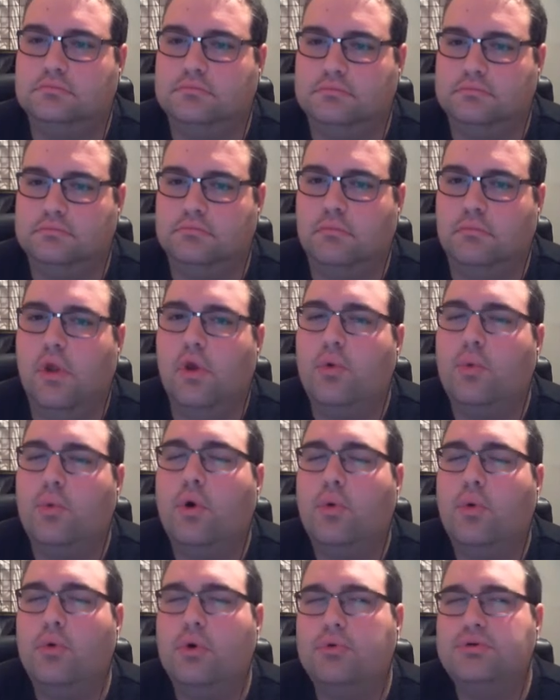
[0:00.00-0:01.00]
Mm.
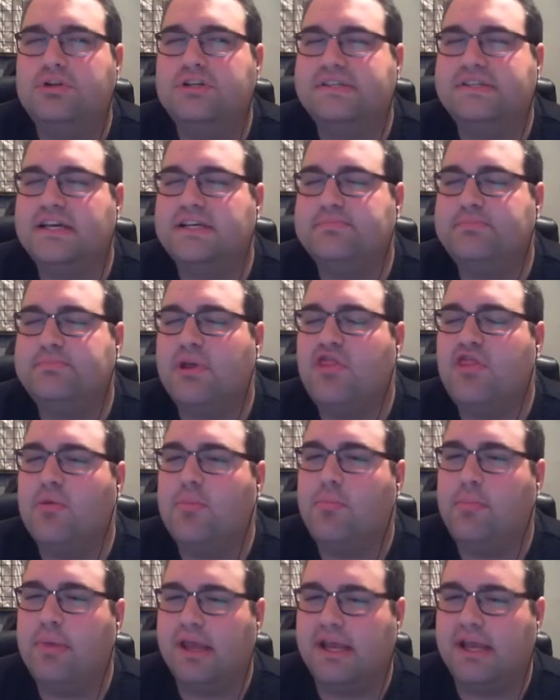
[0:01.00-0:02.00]
What would you say has been the
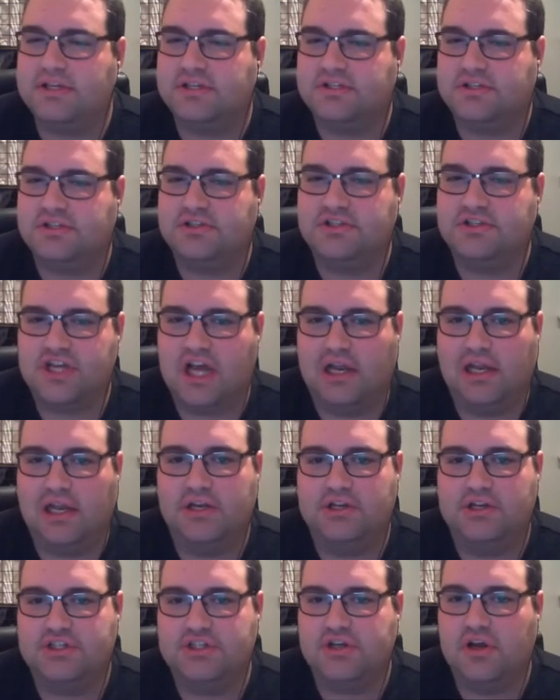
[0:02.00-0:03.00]
biggest
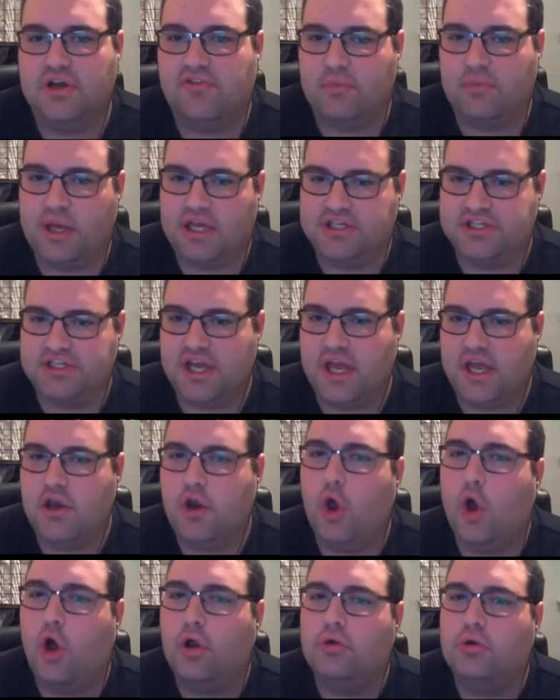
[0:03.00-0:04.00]
challenge of the past year?
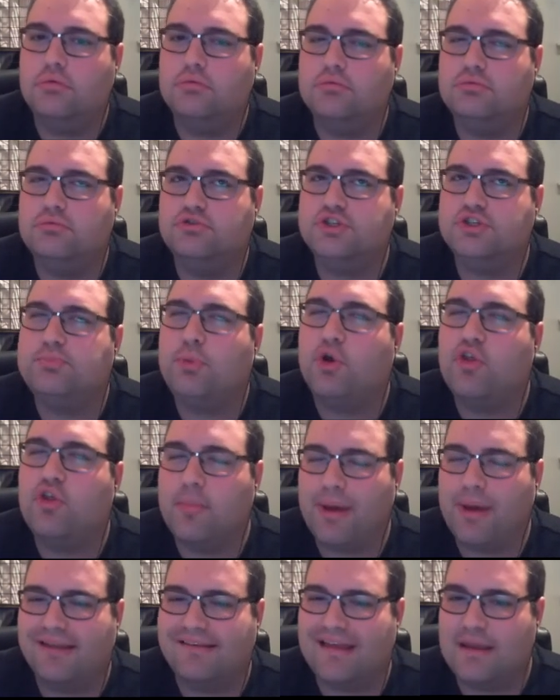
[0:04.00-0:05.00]
Not just putting the
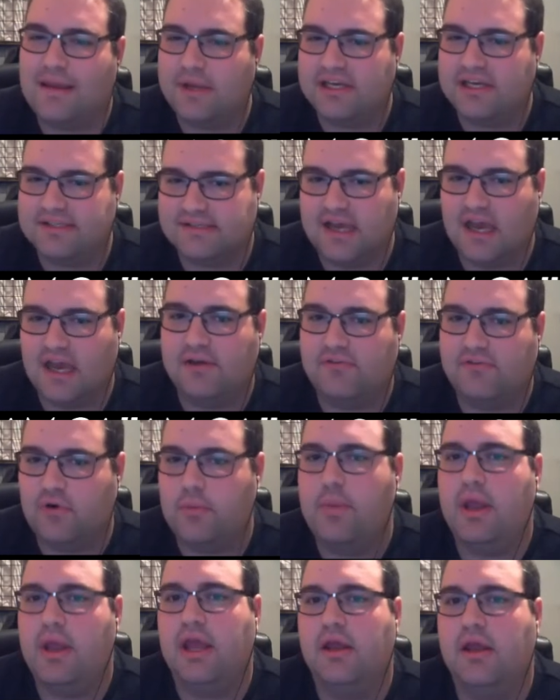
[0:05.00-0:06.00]
pandemic aside for a
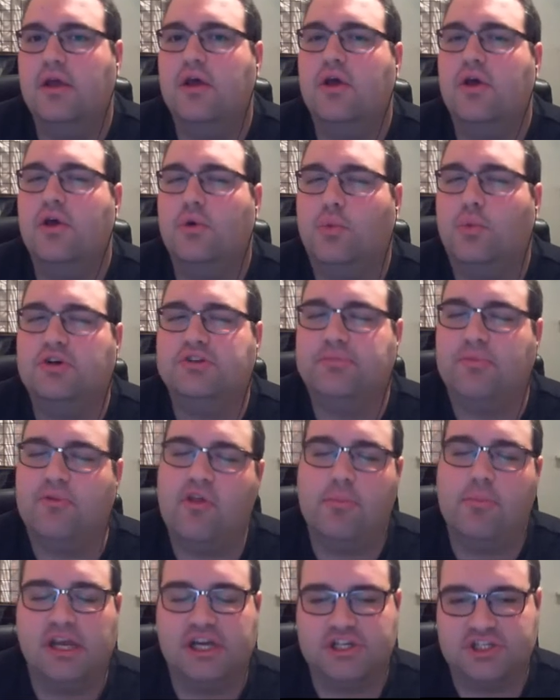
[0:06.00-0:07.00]
minute. What's been
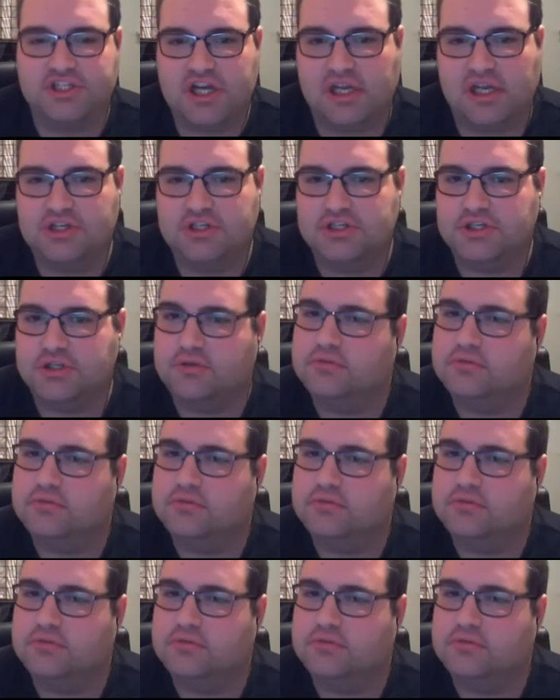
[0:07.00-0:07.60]
the biggest challenge?